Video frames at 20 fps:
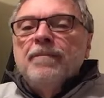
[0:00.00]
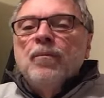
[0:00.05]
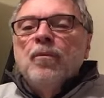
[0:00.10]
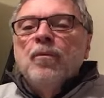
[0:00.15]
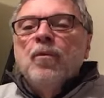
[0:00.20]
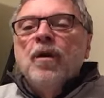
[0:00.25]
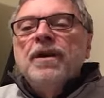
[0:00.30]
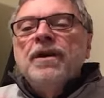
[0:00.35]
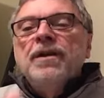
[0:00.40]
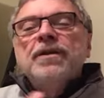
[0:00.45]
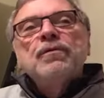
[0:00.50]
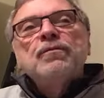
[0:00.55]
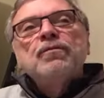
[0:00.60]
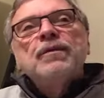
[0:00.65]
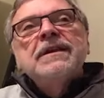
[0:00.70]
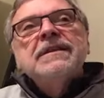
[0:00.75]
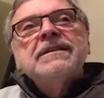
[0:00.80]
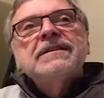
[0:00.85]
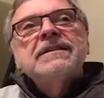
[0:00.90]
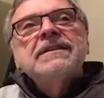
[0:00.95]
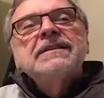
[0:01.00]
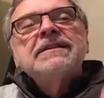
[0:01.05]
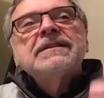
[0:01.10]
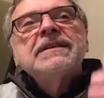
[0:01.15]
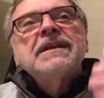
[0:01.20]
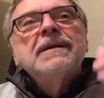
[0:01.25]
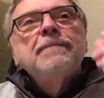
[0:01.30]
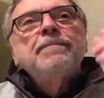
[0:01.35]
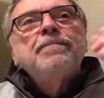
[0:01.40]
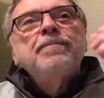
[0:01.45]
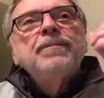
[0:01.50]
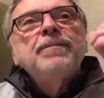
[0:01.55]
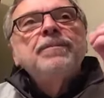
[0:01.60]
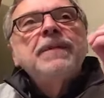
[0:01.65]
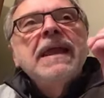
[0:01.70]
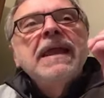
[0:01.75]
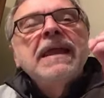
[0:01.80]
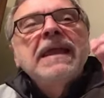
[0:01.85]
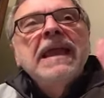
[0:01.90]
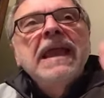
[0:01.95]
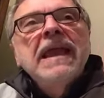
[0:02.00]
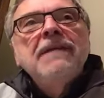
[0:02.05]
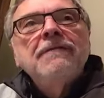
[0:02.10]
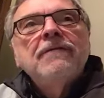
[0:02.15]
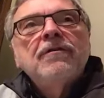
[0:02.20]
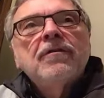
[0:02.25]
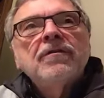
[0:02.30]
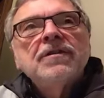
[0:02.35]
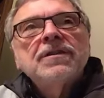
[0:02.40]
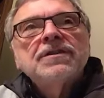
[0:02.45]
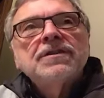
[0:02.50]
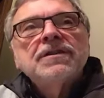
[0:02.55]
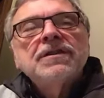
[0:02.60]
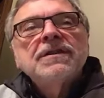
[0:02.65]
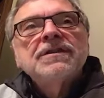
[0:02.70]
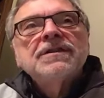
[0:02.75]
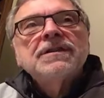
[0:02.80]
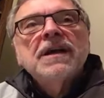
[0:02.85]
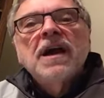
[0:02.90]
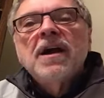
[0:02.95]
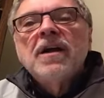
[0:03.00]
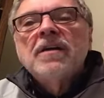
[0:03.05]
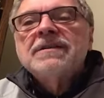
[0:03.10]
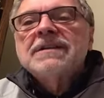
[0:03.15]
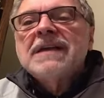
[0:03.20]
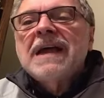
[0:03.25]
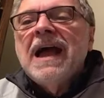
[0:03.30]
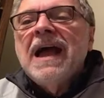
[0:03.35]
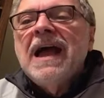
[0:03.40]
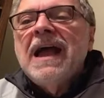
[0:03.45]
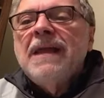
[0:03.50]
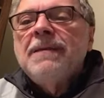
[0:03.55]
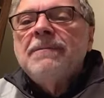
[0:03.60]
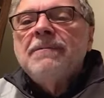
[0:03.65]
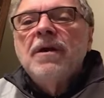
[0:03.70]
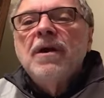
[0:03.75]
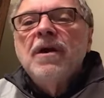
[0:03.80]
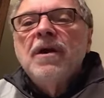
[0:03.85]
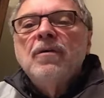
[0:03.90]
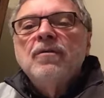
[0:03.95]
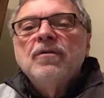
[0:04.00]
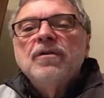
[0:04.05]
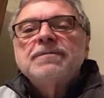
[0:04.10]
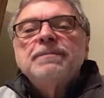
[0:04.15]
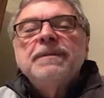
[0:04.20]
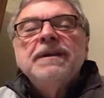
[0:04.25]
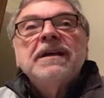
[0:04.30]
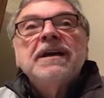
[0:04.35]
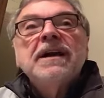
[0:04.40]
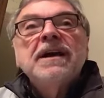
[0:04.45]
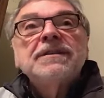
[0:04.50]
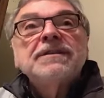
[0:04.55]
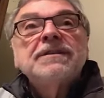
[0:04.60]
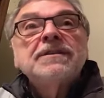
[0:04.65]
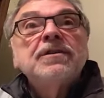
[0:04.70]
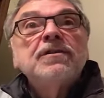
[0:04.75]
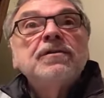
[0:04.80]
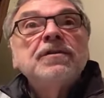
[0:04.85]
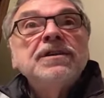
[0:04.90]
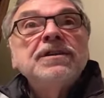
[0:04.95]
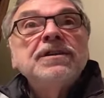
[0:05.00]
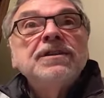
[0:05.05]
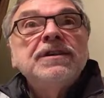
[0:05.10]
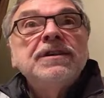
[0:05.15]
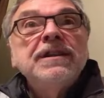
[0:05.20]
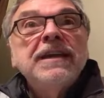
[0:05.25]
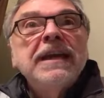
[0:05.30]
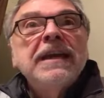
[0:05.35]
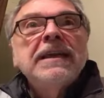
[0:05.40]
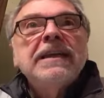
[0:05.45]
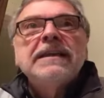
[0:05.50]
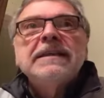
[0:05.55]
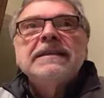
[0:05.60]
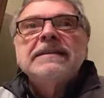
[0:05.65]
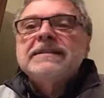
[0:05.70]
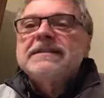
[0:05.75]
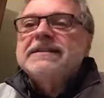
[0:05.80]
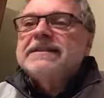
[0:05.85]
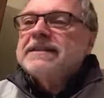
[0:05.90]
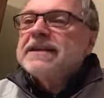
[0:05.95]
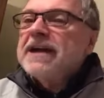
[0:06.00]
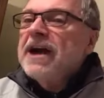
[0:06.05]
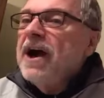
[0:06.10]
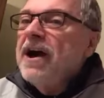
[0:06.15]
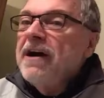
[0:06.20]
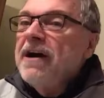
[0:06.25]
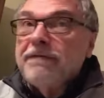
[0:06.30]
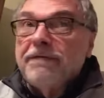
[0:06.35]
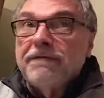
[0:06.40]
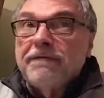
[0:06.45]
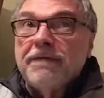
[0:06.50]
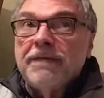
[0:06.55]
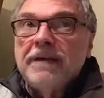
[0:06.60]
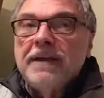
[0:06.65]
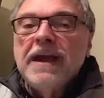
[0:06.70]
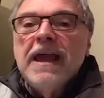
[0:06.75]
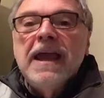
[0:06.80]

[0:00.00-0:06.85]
One of the reasons they gave Christians a hard time was because Christianity's tough